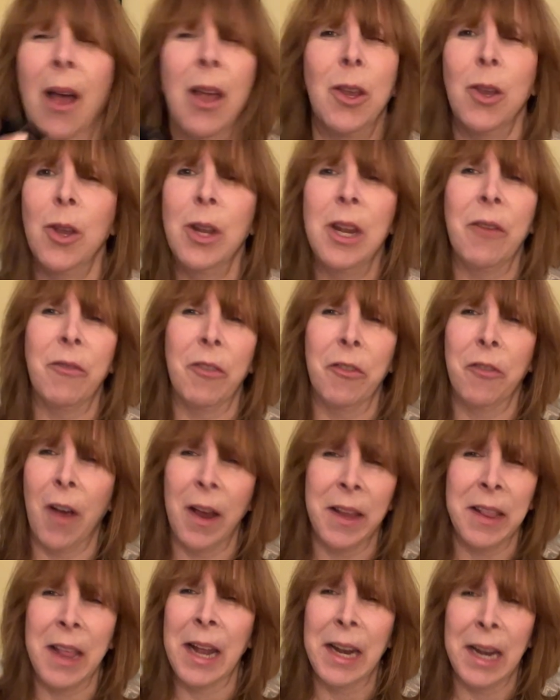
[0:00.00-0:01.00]
You never
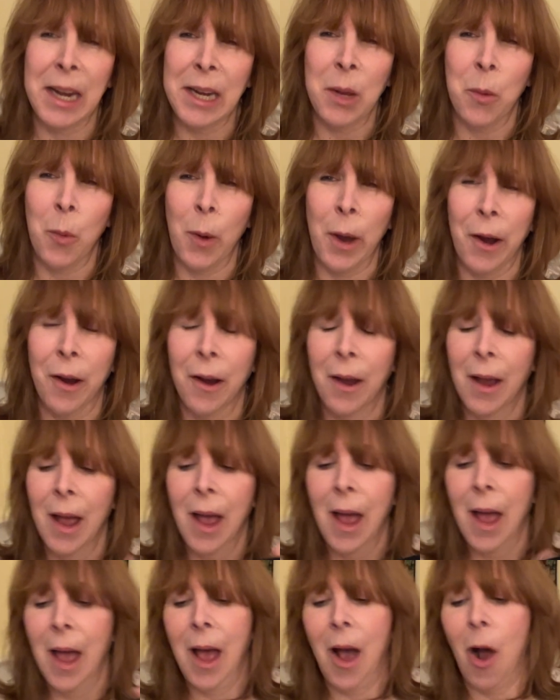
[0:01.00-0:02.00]
find that anywhere.
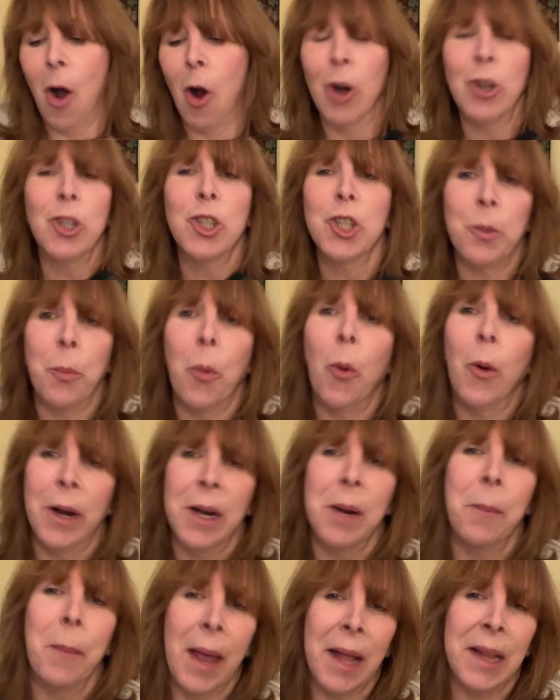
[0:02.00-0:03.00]
Arch support in
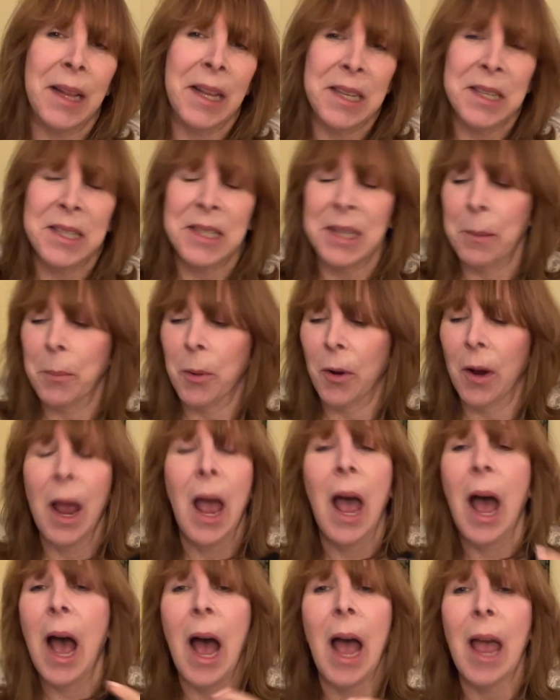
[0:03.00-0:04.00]
a ballet slipper.
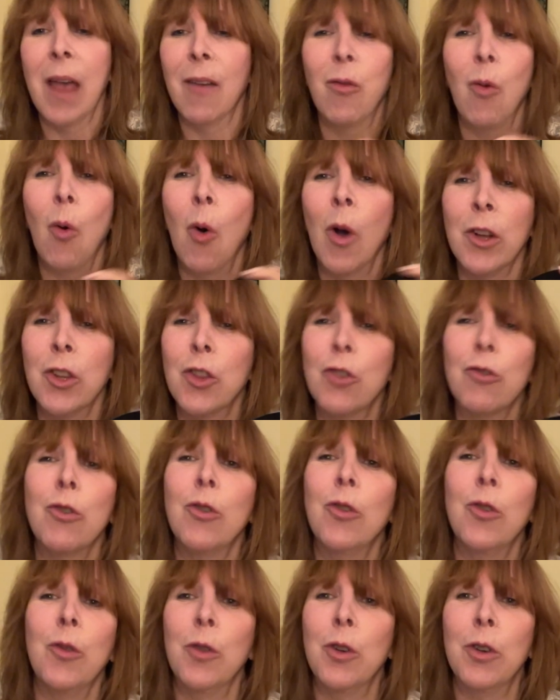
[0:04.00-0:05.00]
I have walked
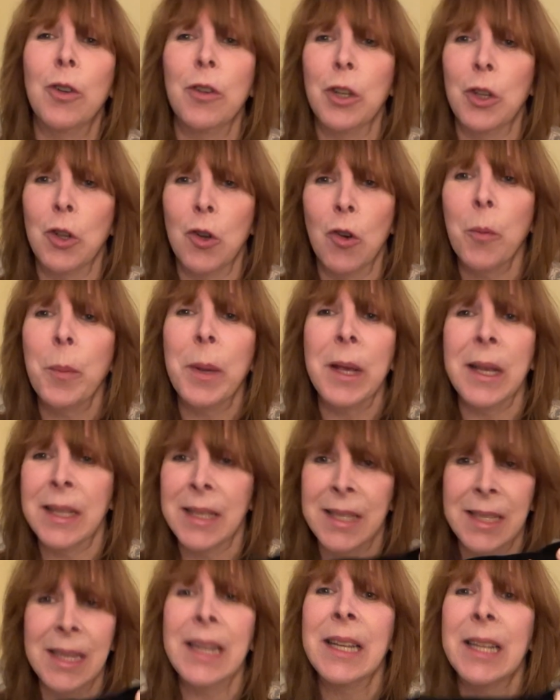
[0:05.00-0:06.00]
through European
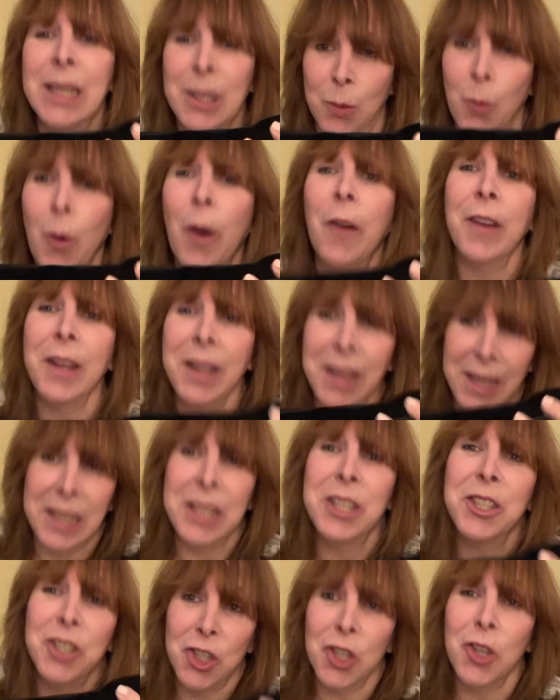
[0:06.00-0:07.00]
cities wearing
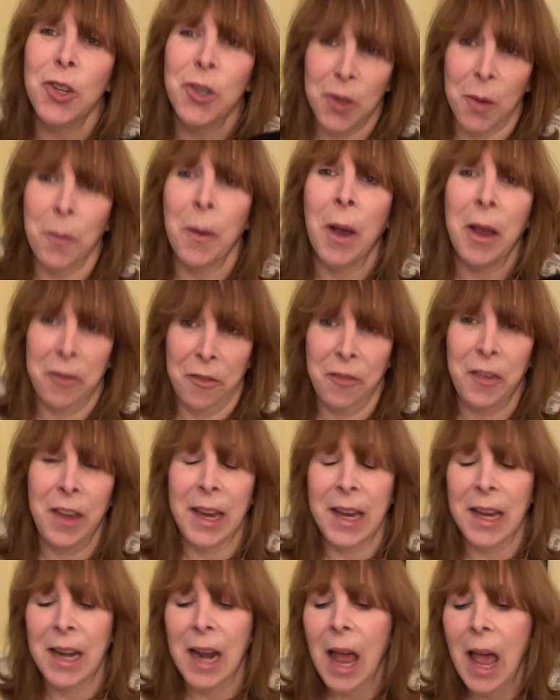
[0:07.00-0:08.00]
these shoes on my
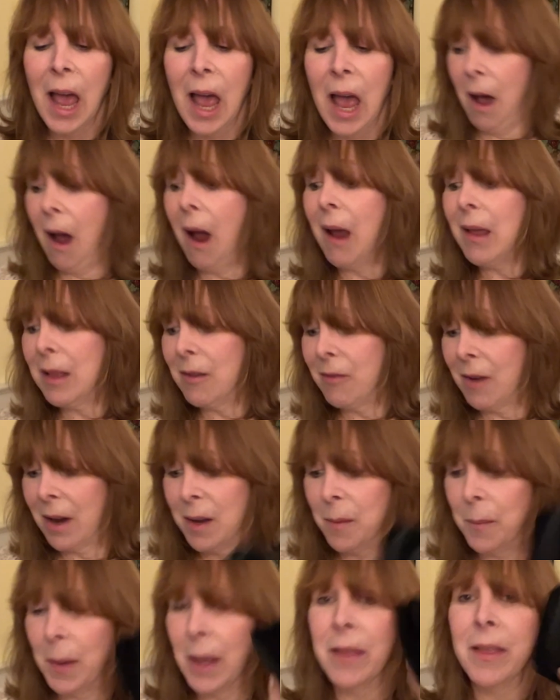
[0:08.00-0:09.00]
feet. Highly
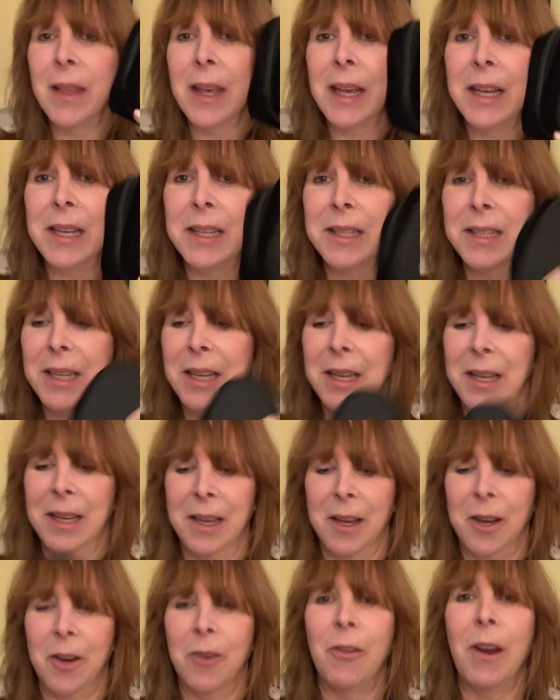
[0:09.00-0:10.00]
recommend these.
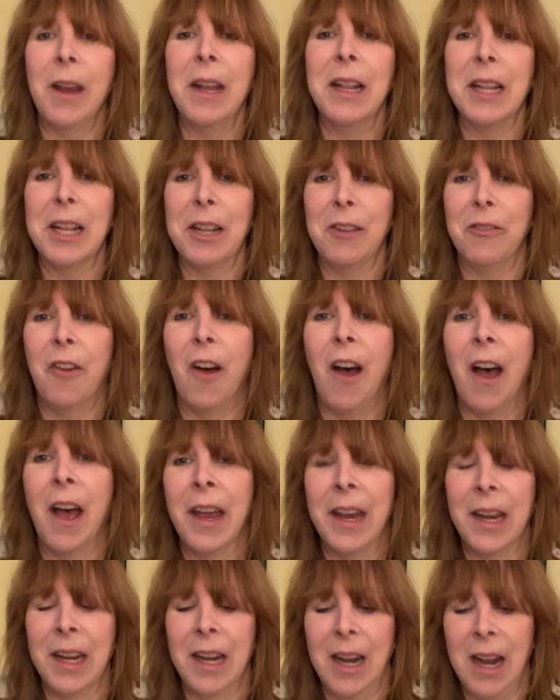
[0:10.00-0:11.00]
Great little
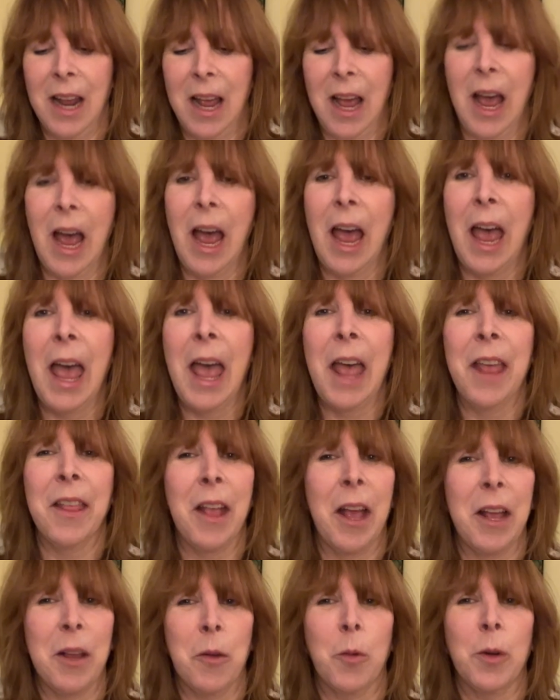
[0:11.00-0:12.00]
find, and
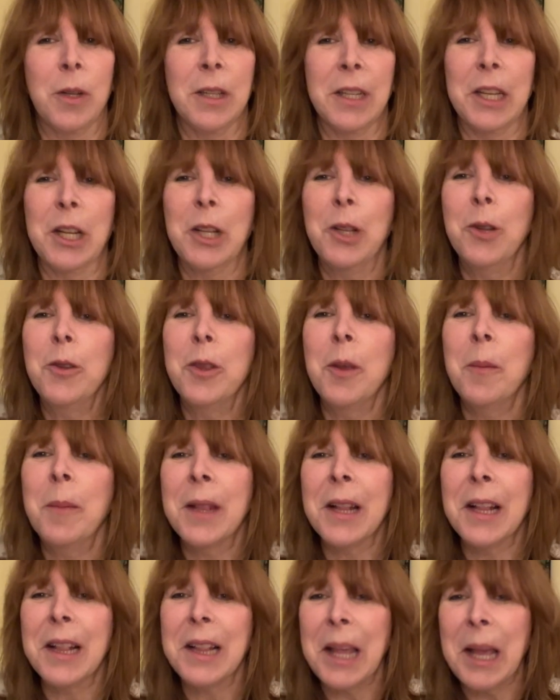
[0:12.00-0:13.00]
I will include them in
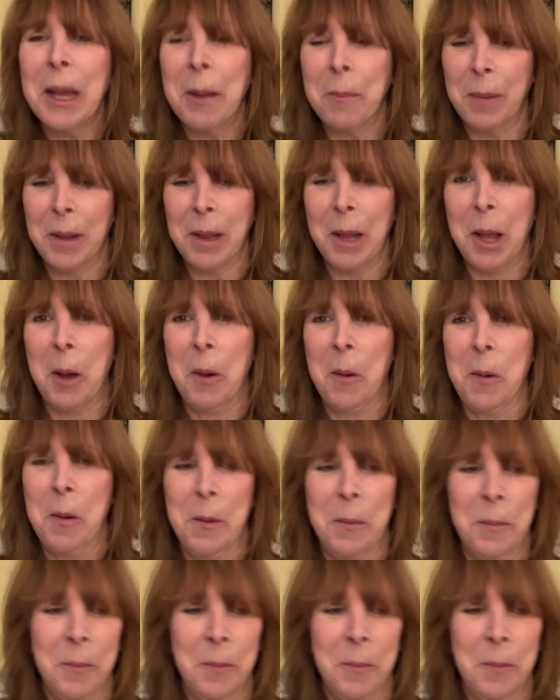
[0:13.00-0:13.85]
the link below.